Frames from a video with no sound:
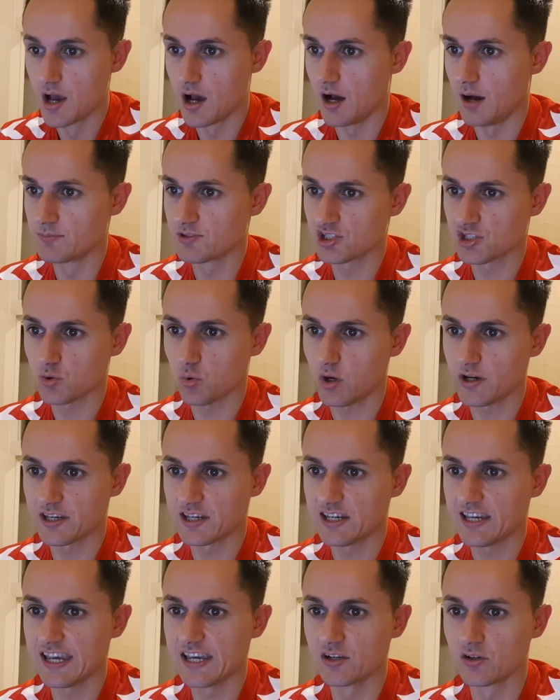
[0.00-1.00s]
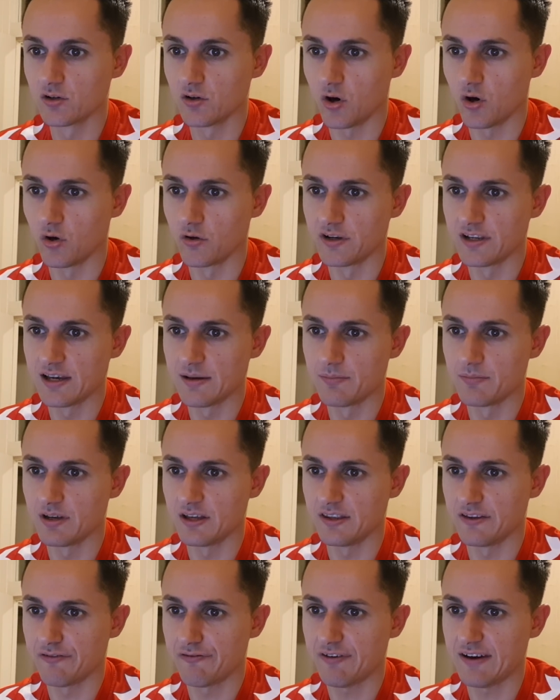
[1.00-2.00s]
I'm just quite keen on him
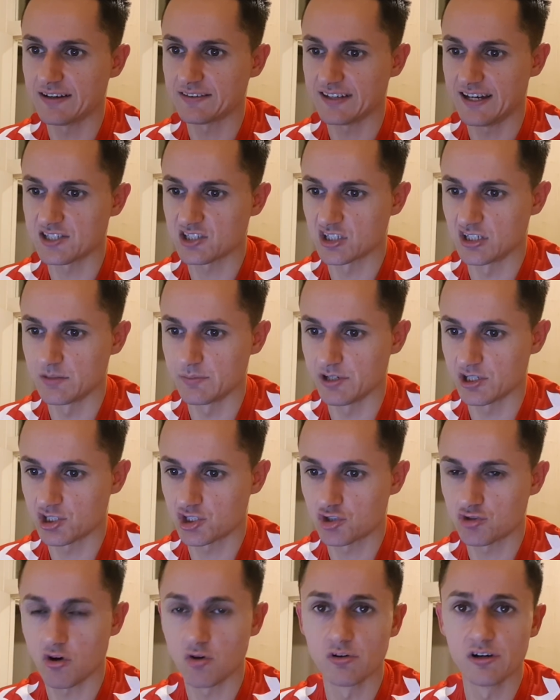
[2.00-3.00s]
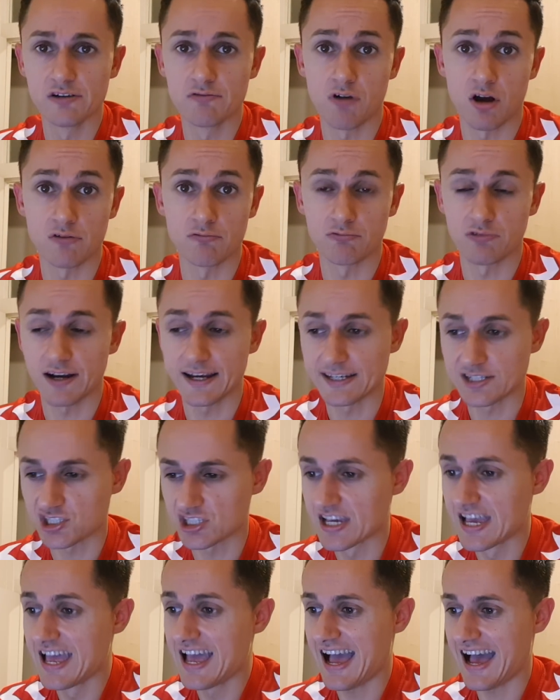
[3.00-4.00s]
in the fact that it's going to be a strongly run
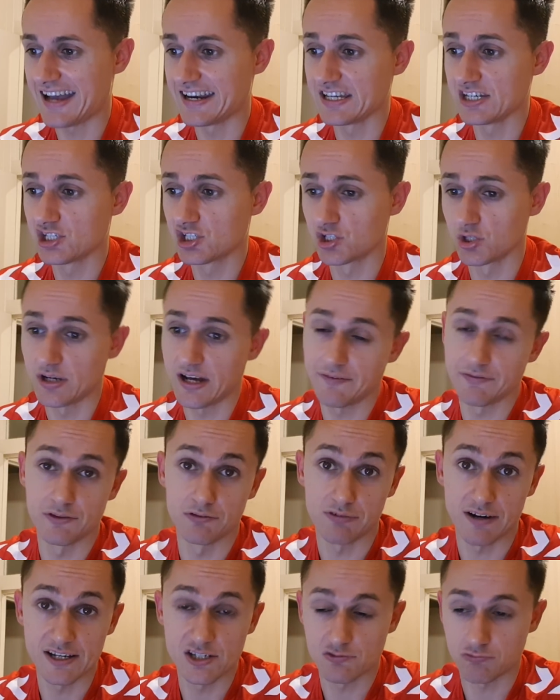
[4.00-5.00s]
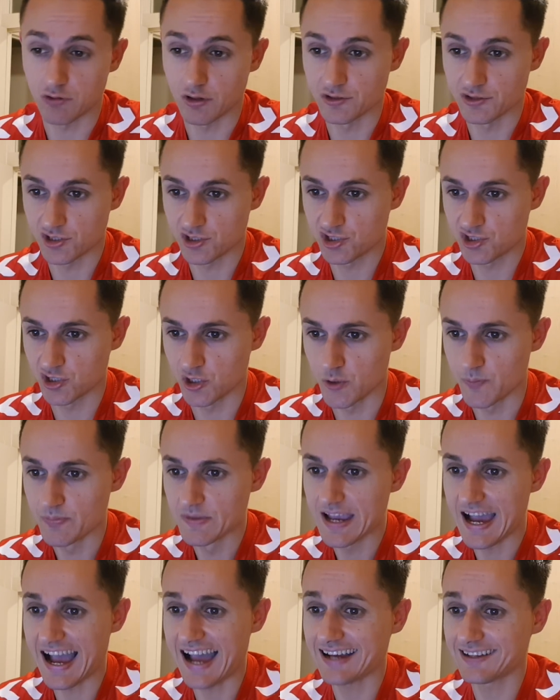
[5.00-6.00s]
race and he should have the race run to
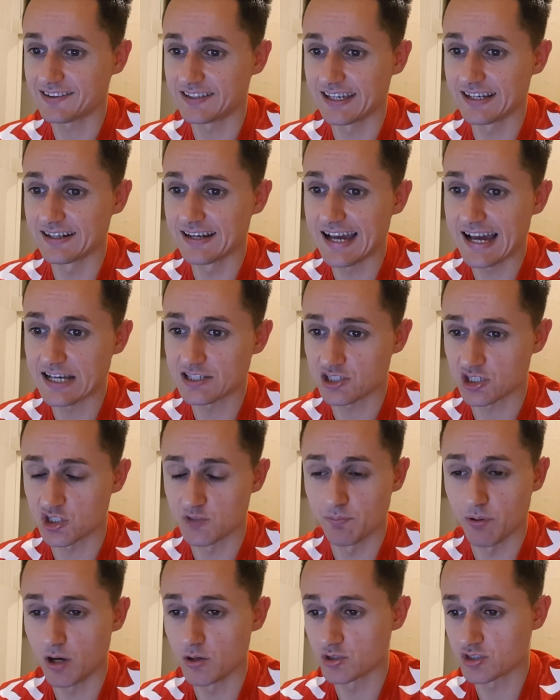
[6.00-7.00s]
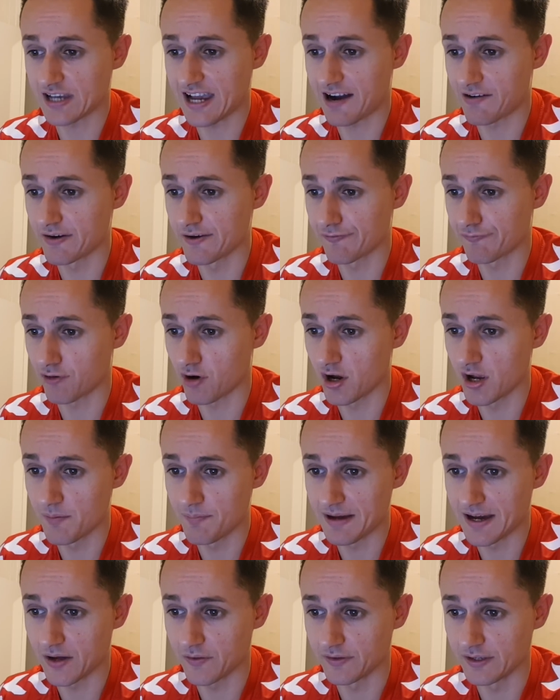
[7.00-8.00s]
suit. Acting Lass, I spoke to Harry Fry
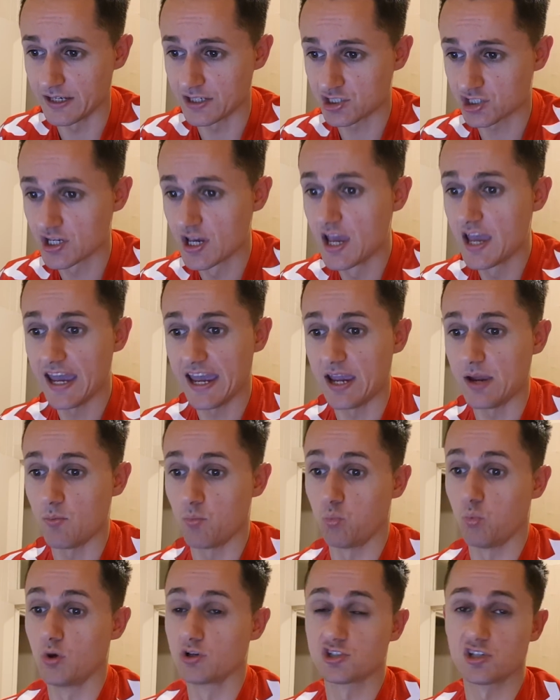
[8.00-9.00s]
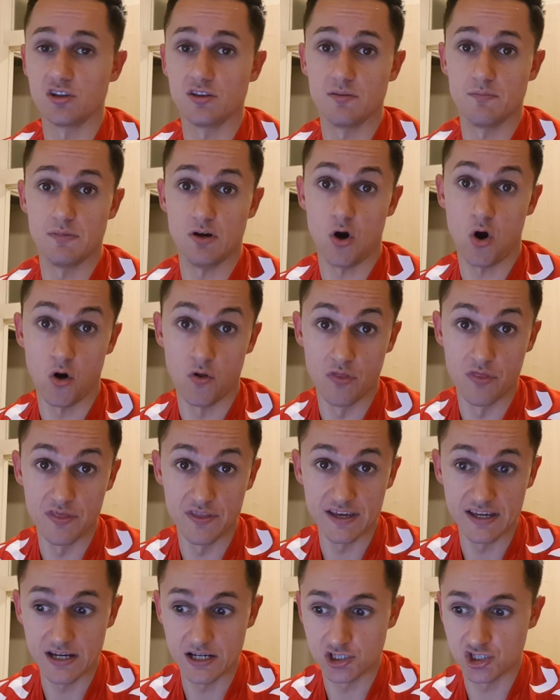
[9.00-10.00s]
about this. It wasn't on
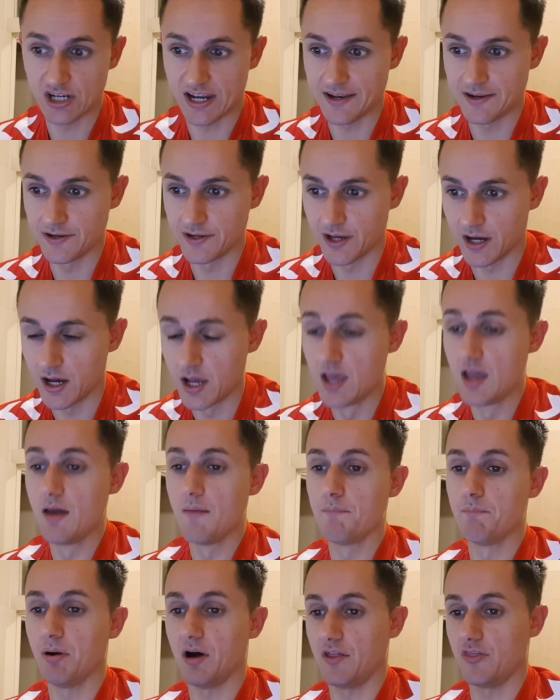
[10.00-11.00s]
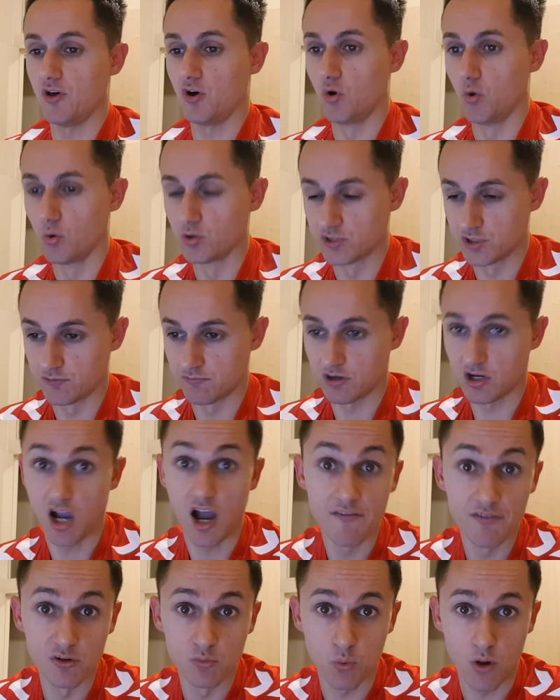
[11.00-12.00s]
the agenda, but the horse has
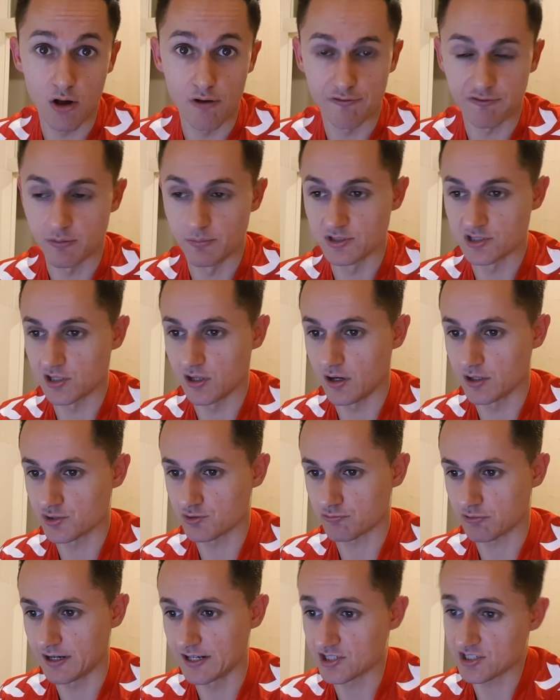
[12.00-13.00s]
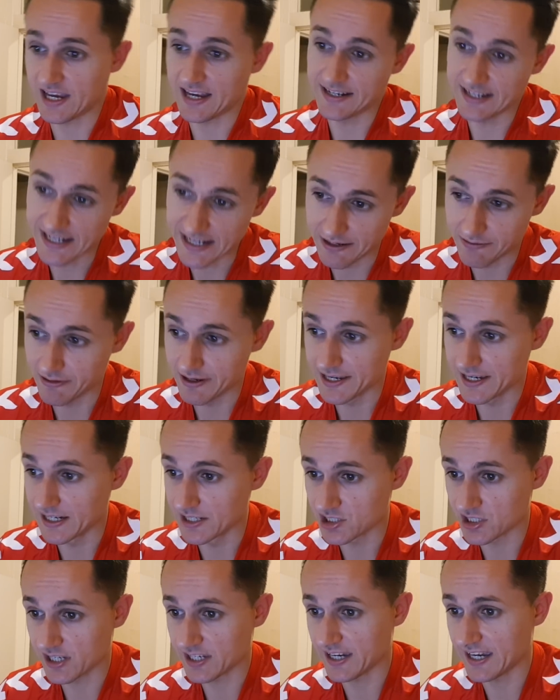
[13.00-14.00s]
recovered well from his last race, and here he
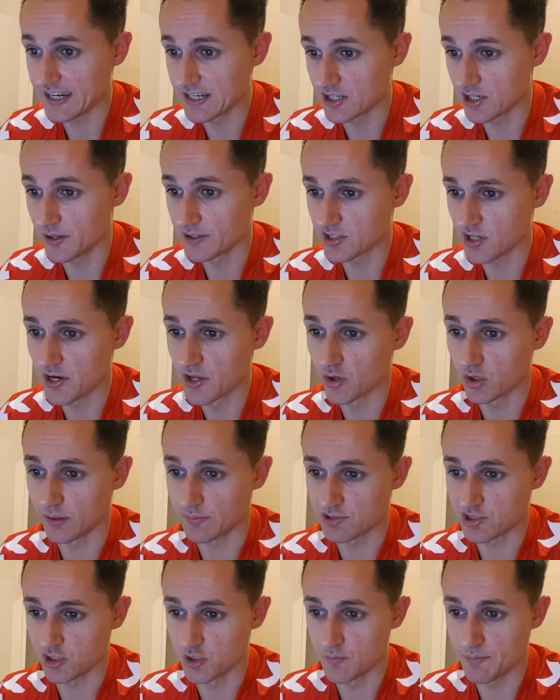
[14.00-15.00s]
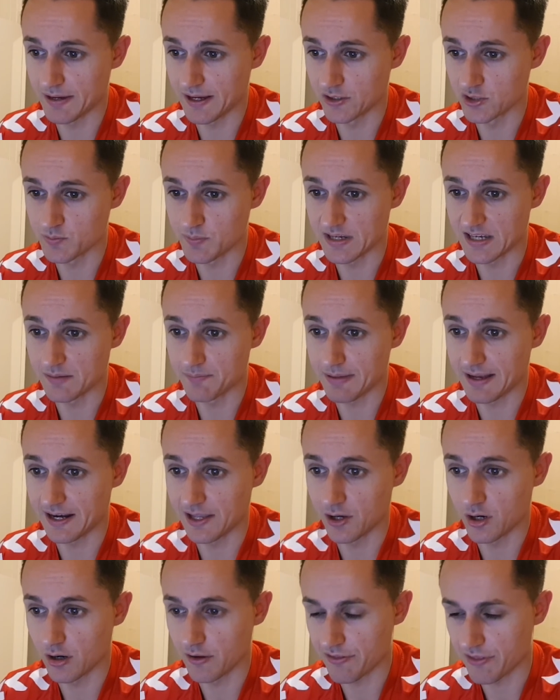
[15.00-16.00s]
is again. You know, he's only gone up £2 beating
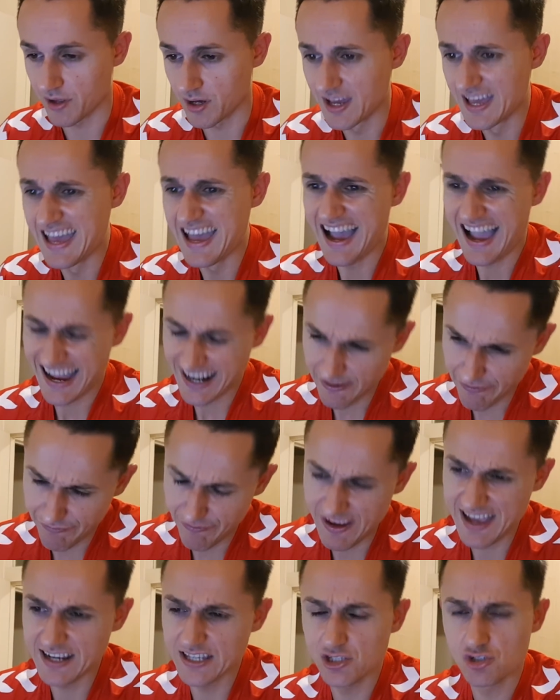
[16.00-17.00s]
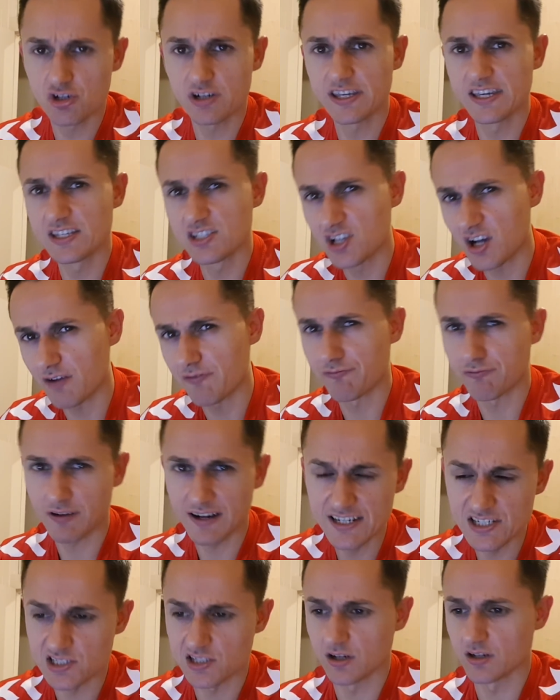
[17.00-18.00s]
Bally Arthur. Had a fairly tricky, tough
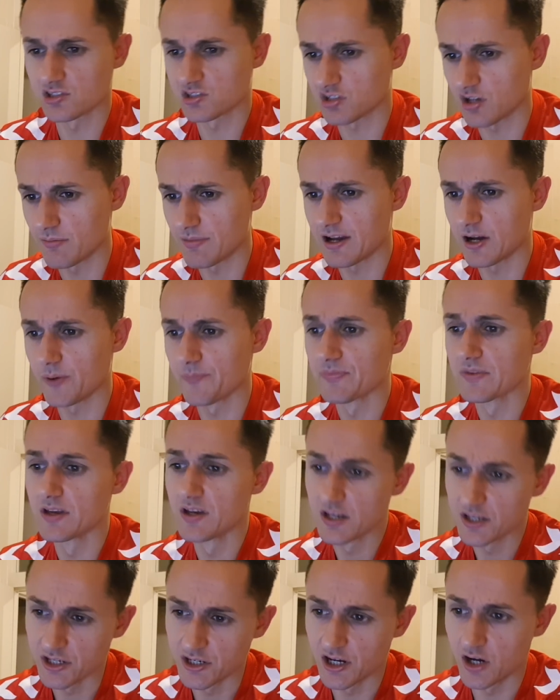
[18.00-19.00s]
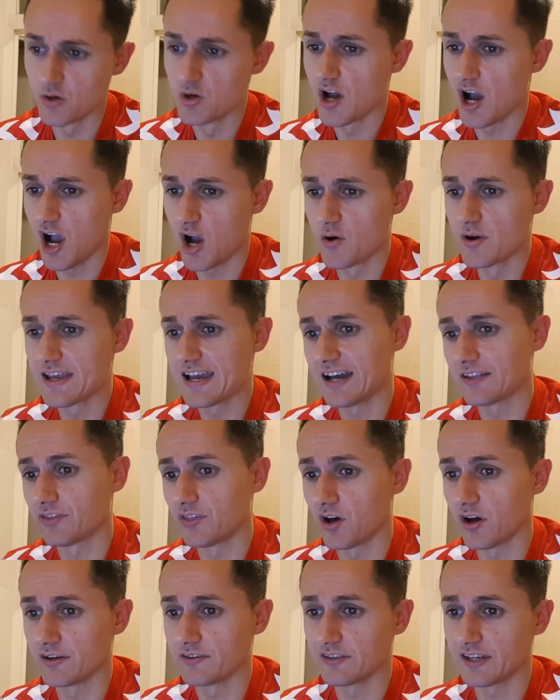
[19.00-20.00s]
race last time out. You know, only had
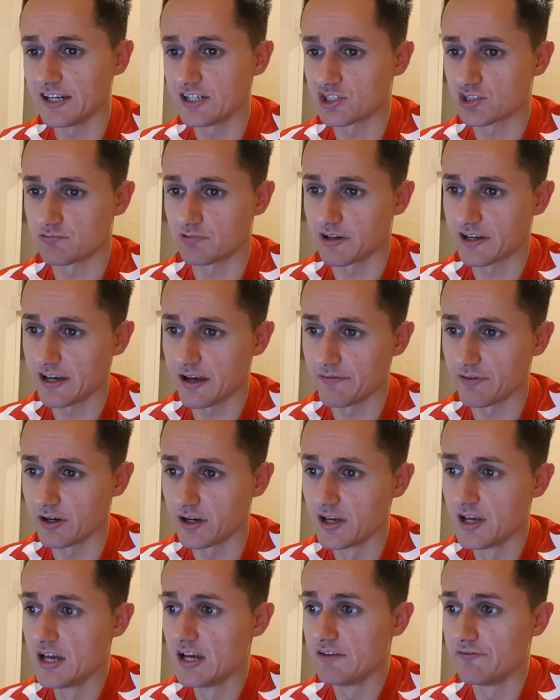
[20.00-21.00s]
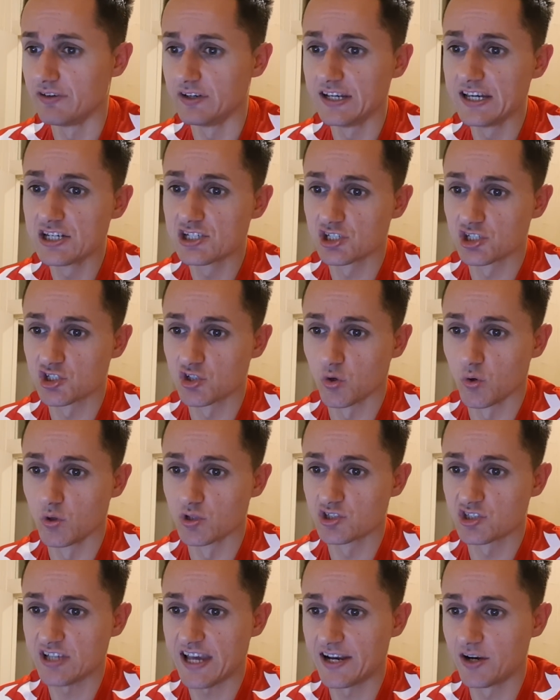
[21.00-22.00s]
9 days to recover. Venetia's
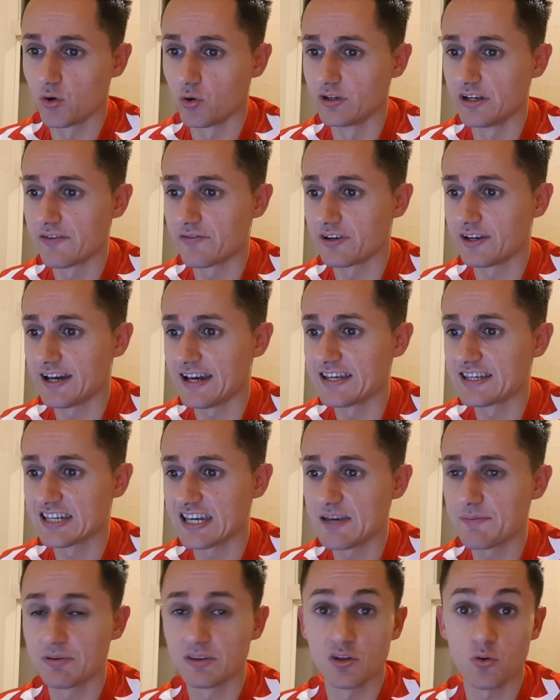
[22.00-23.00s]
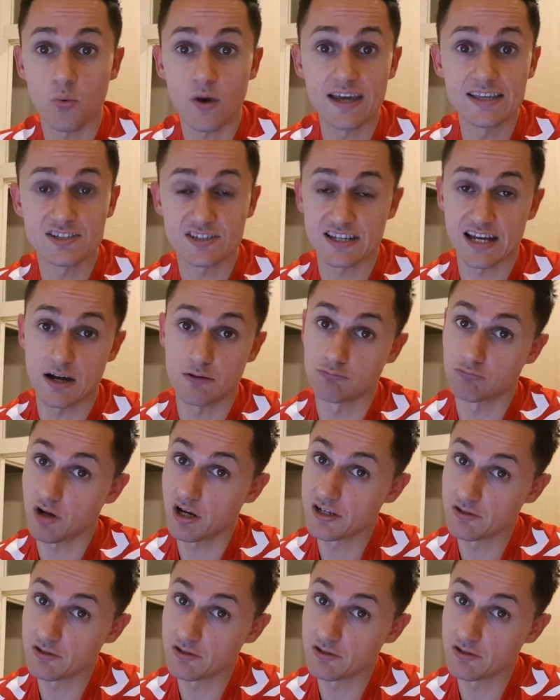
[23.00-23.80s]
horse, Tenor Nivenay, keeping the weights down,